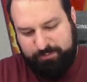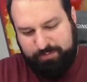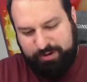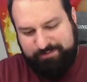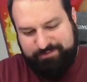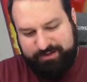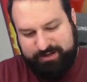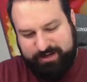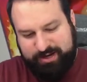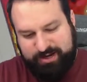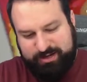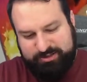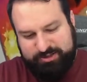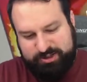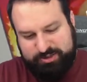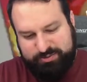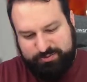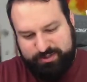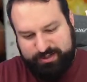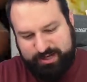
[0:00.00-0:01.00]
college.
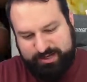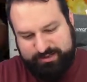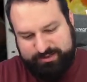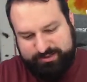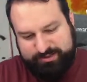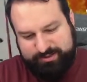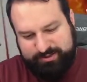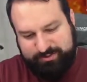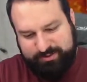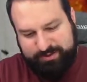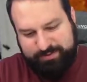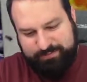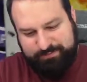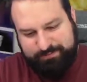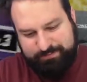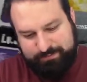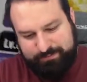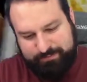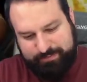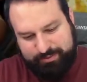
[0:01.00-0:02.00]
That's where he got his degree.
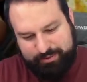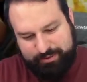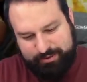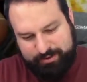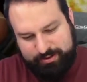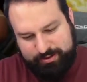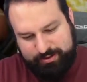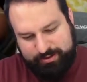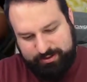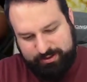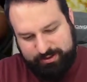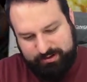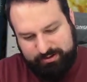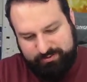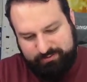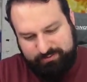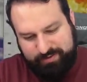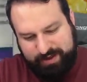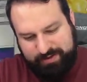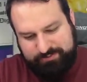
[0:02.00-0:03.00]

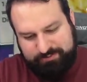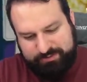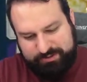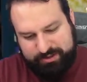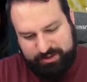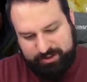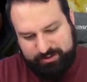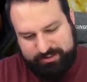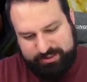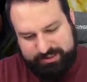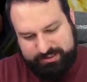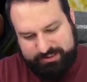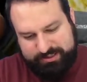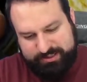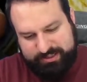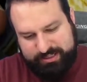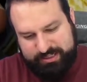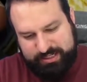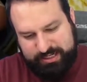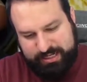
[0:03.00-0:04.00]
Revive from Darkness,
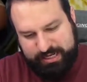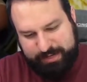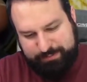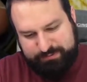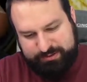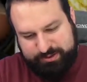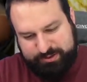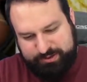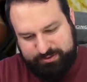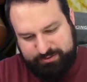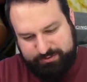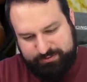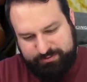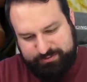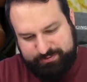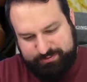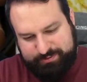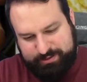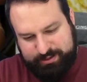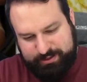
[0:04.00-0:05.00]

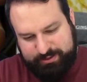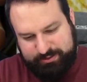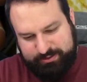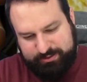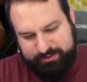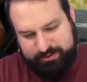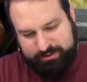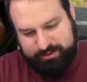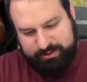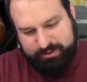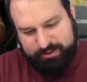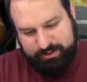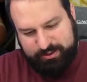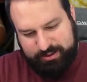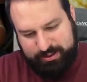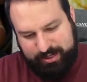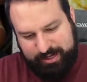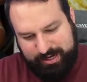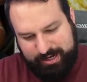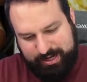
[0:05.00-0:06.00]
Neptunemon.
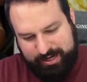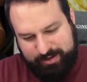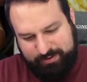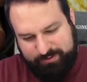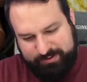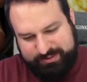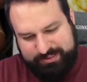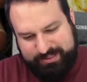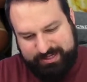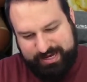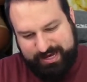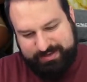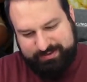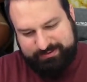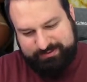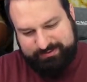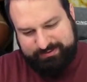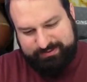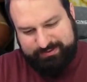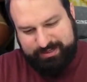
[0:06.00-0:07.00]
Once
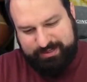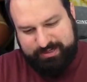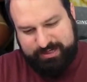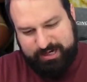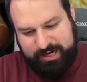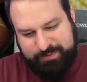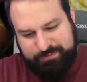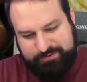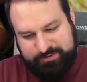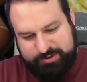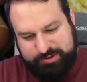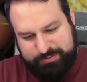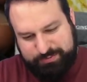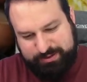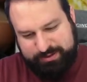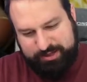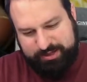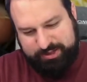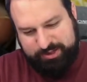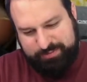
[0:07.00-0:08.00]
again, a common version, but
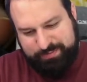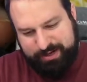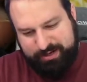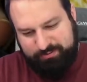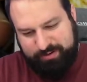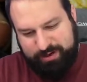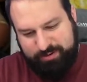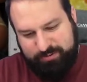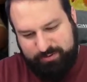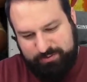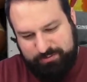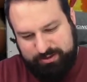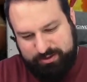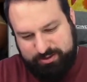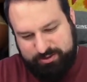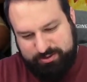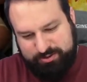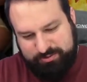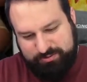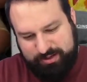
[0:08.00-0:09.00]
they should make a rare one when they
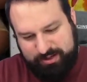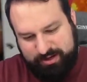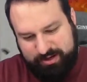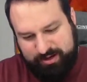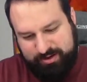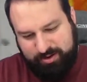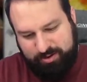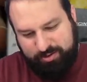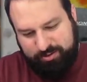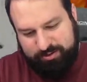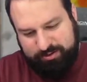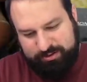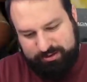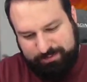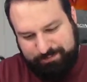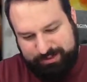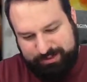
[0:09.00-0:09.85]
do the whole Olympic